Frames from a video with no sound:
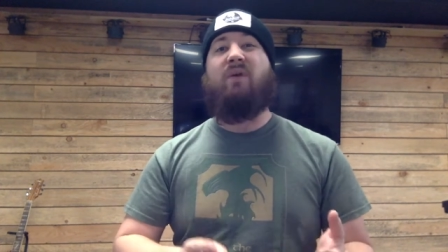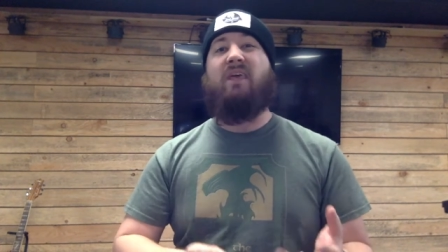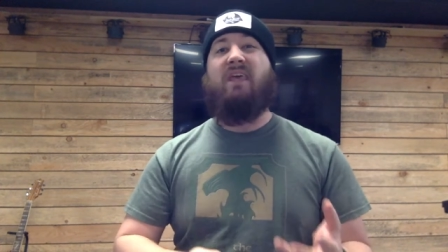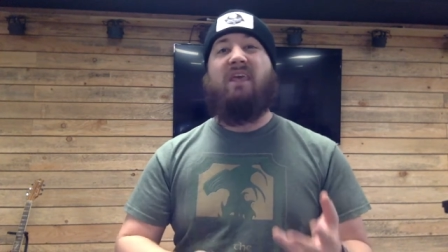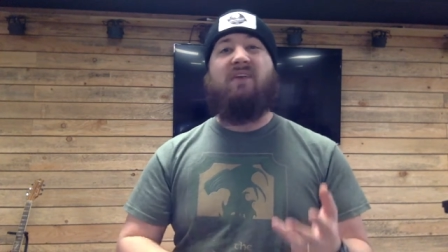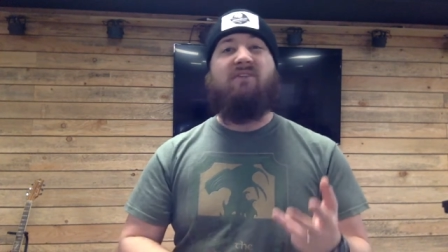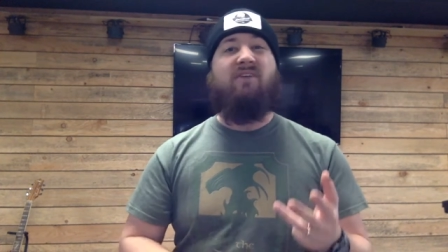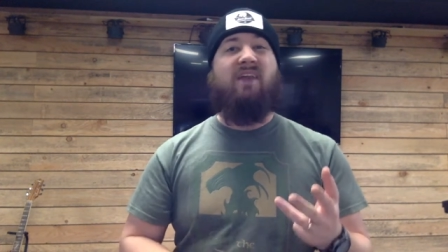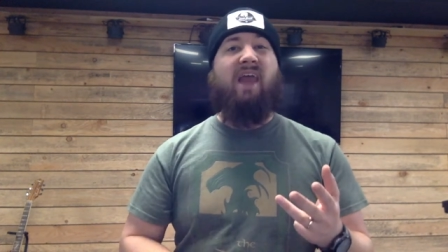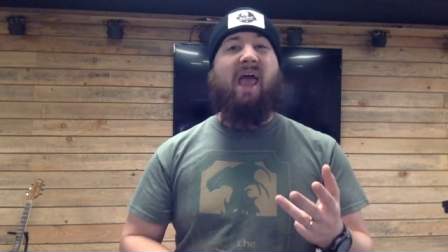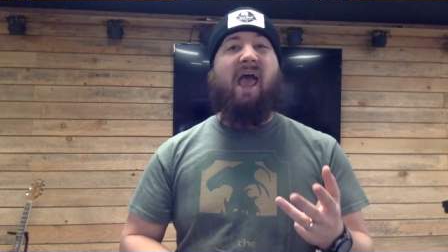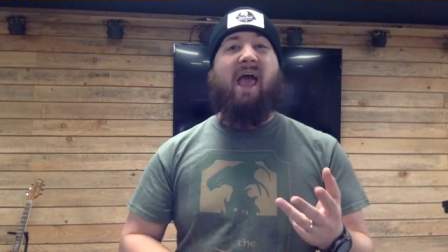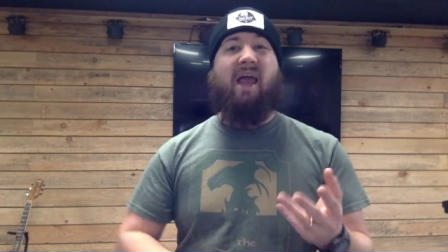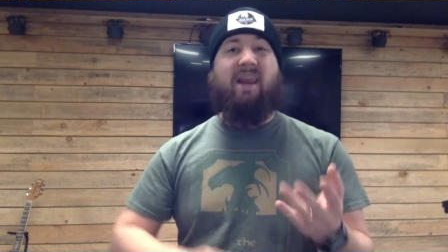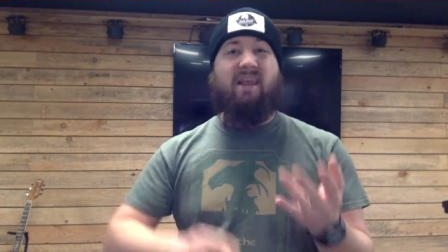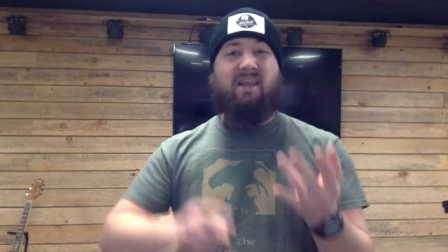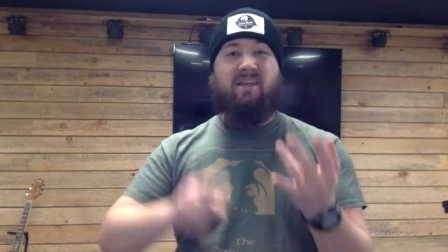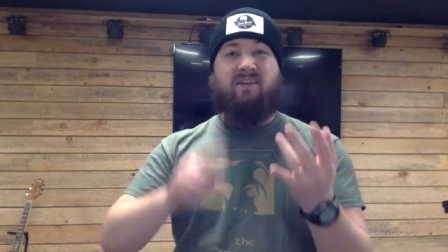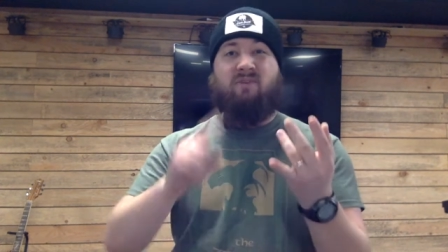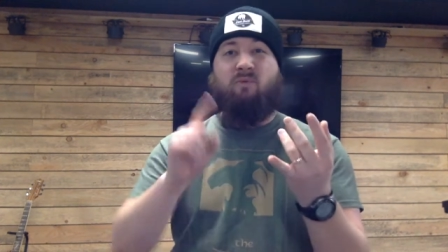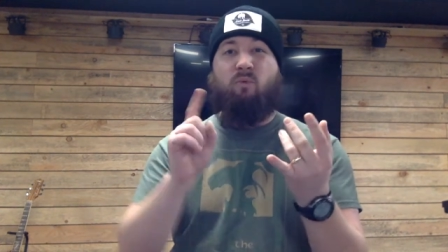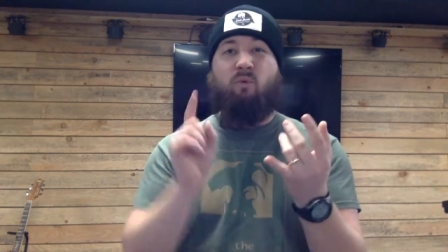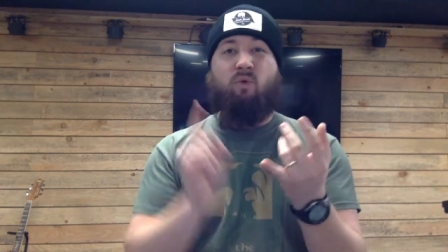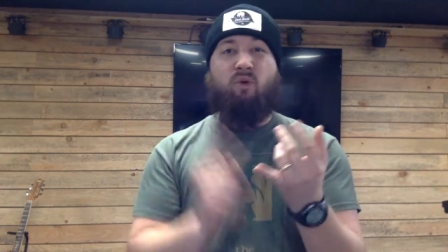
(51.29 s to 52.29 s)
We even add
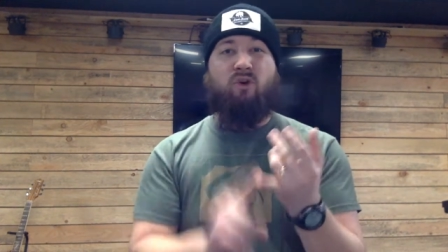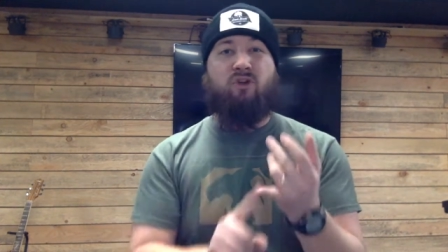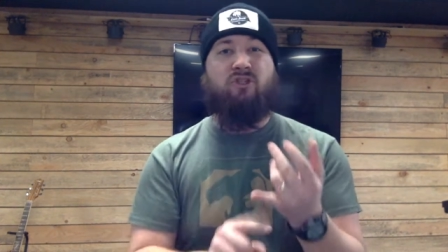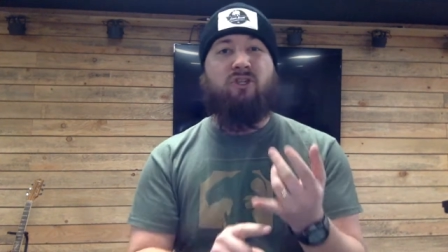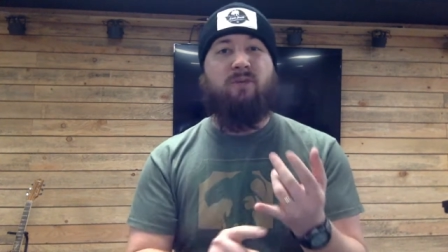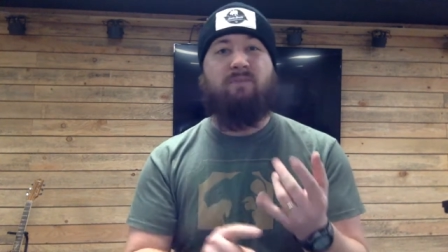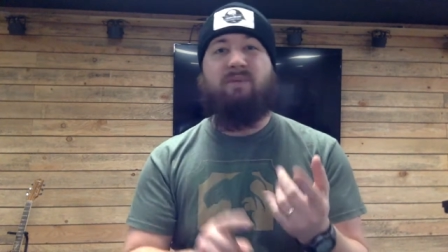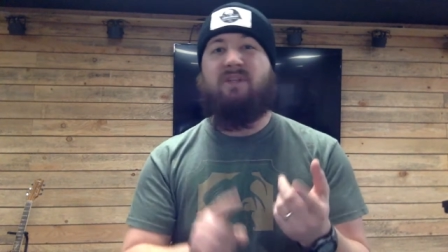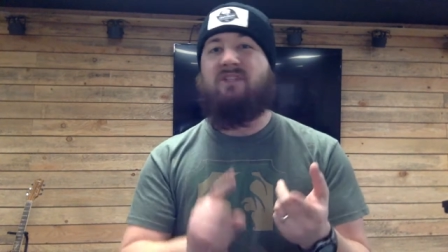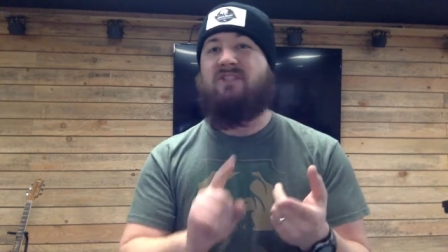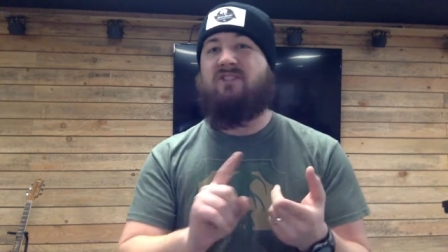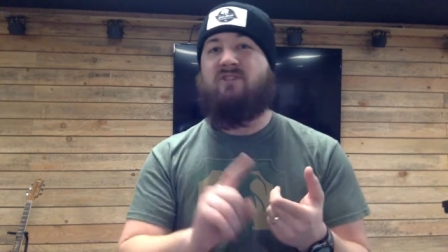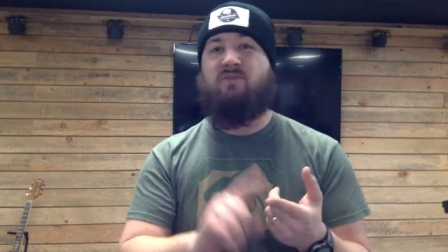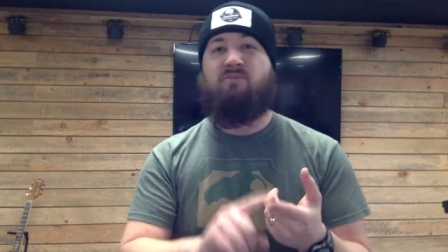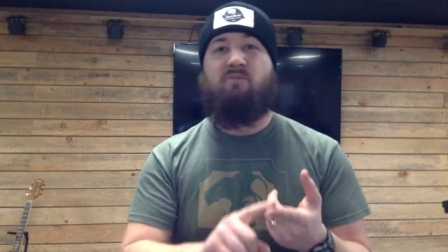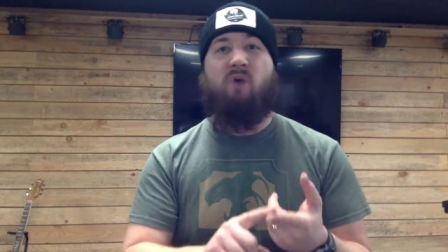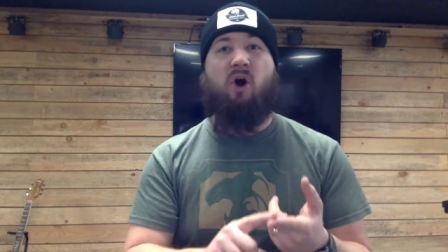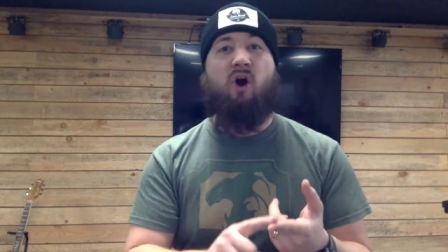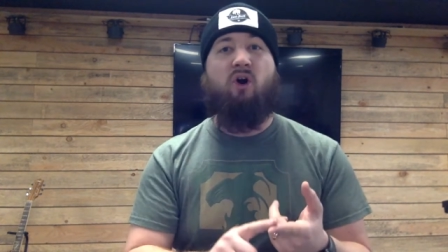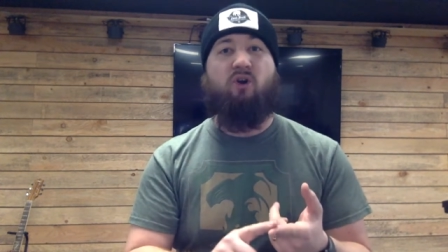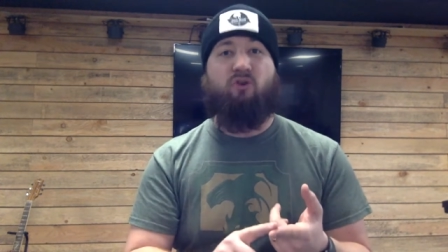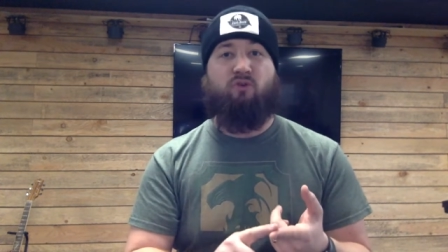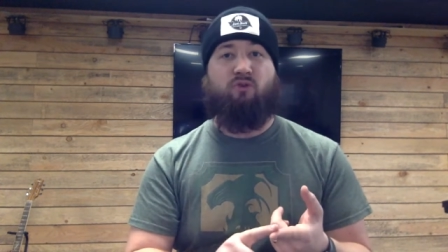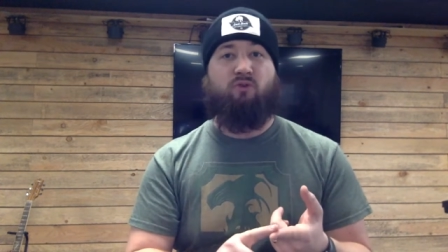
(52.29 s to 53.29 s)
in worship and
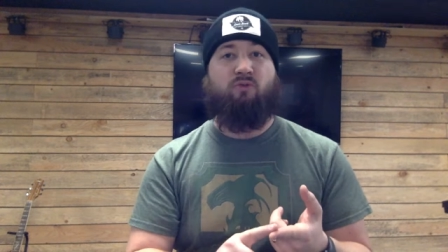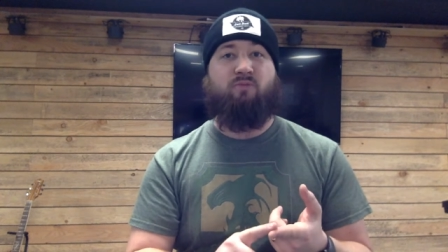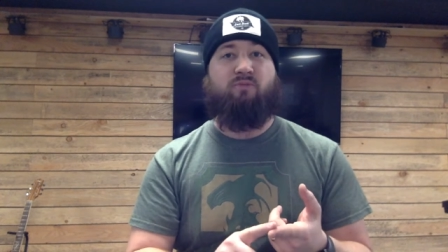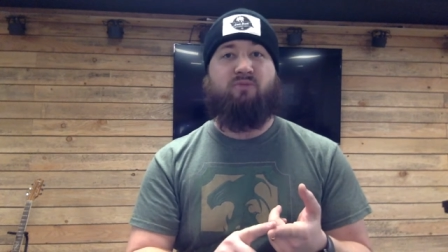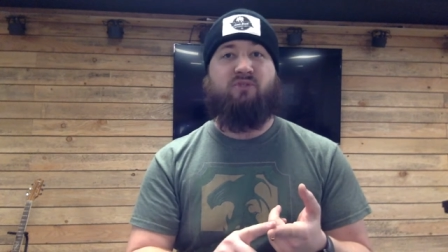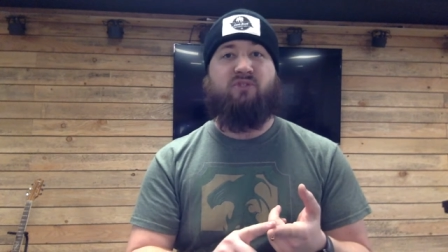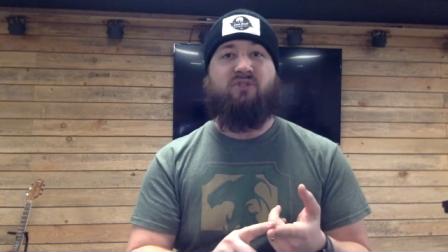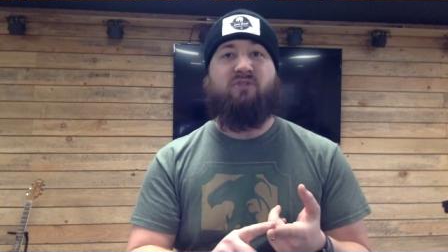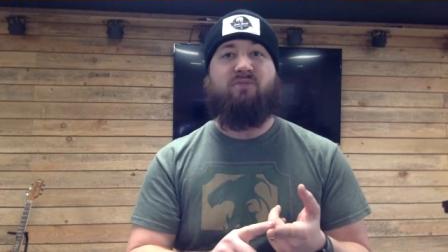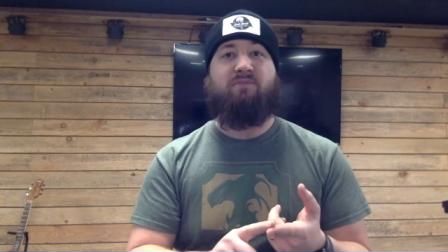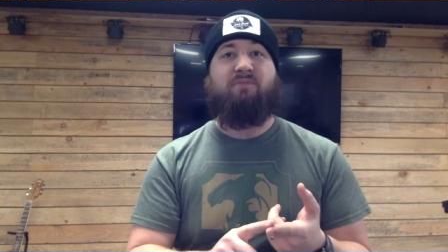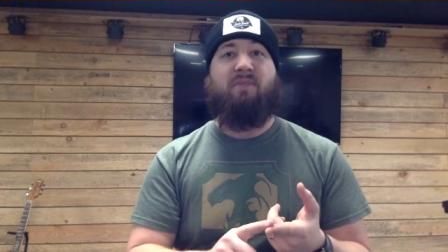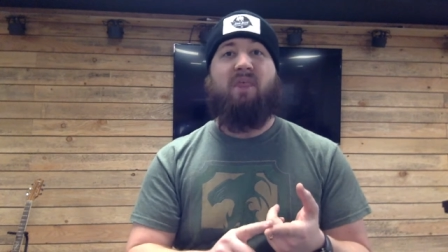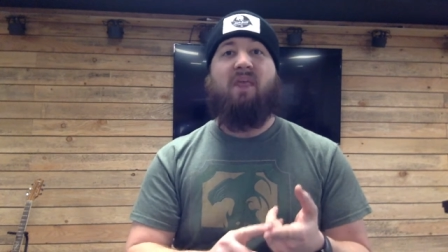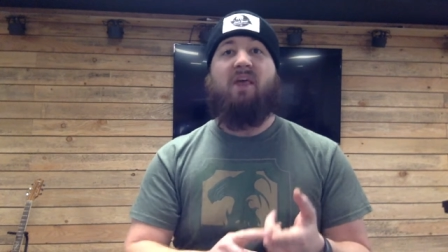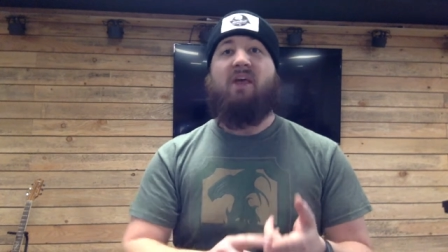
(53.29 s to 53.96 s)
small groups.